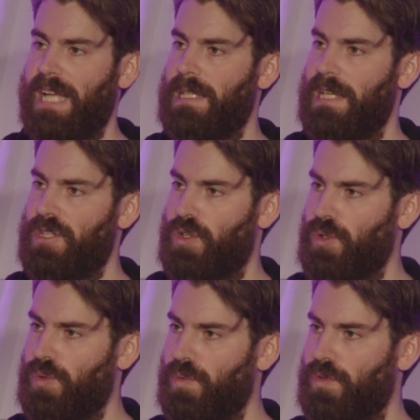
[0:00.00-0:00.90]
access
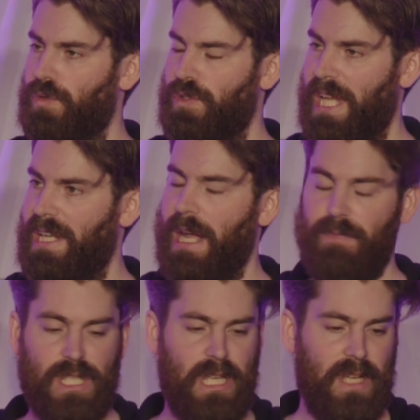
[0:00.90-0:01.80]
to sending
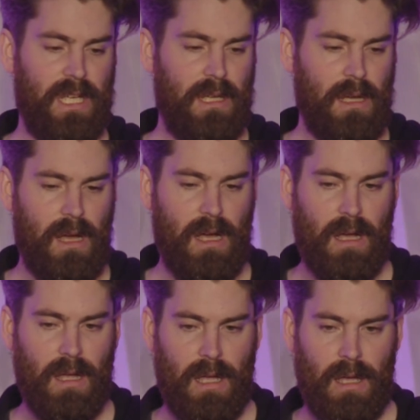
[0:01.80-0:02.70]
and receiving
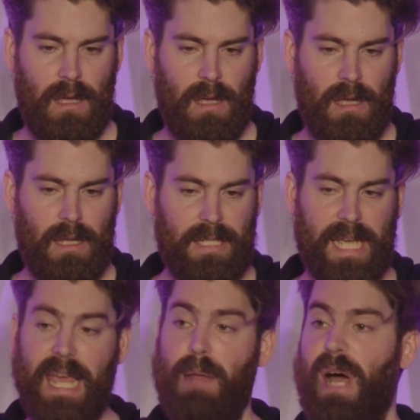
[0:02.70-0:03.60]

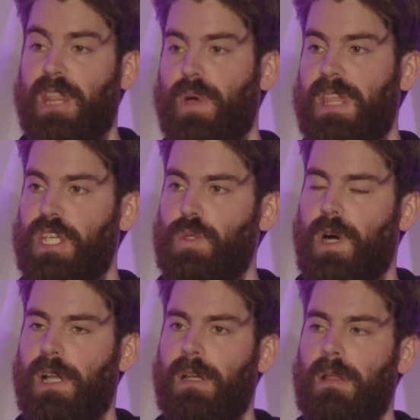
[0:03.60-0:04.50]
data. And by the way, this
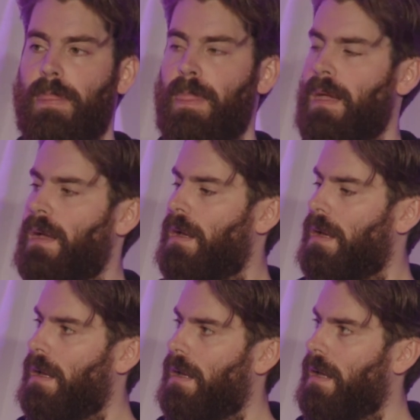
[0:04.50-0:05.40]
one
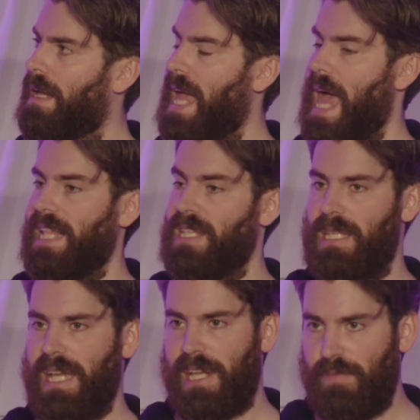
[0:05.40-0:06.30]
can
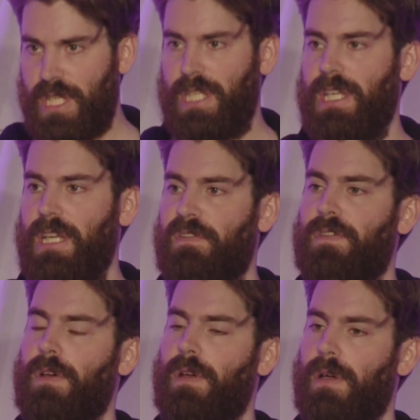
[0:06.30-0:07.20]
send and
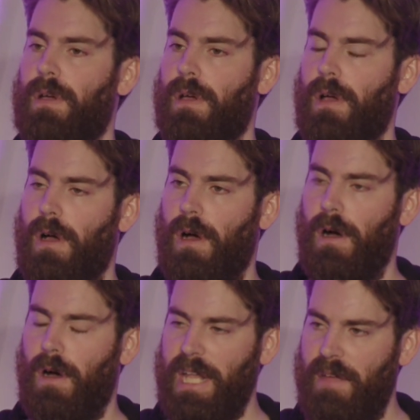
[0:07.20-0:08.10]
receive
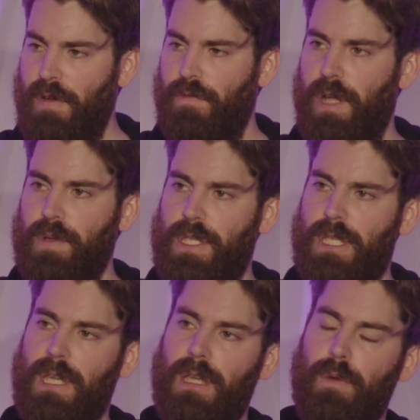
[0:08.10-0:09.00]
on every
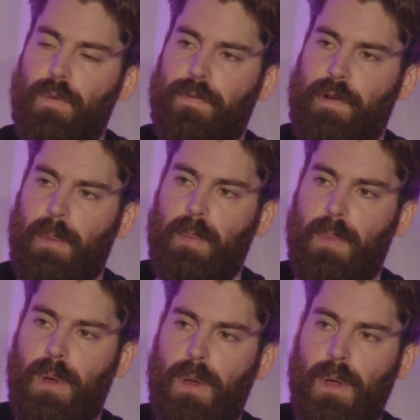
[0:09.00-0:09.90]
frequency from